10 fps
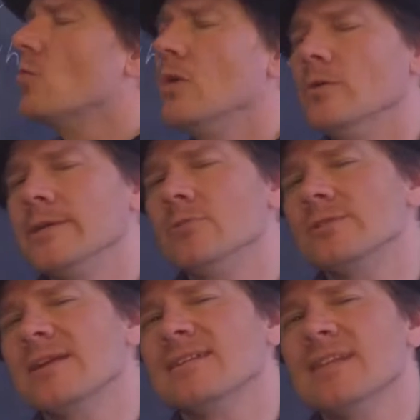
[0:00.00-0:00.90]
we were
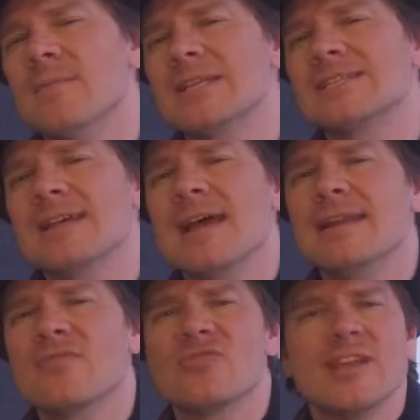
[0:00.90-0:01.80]
using limits
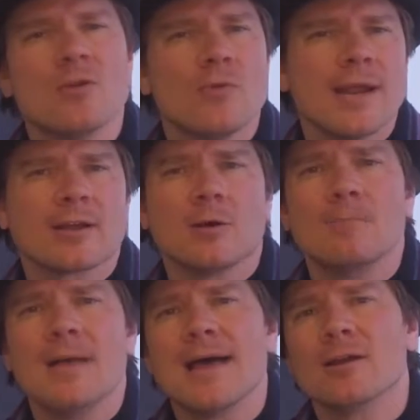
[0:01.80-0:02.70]
in a theoretical
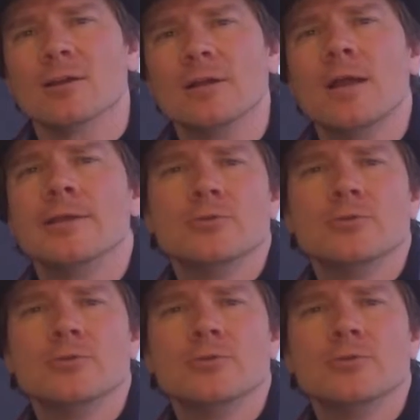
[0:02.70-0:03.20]
manner,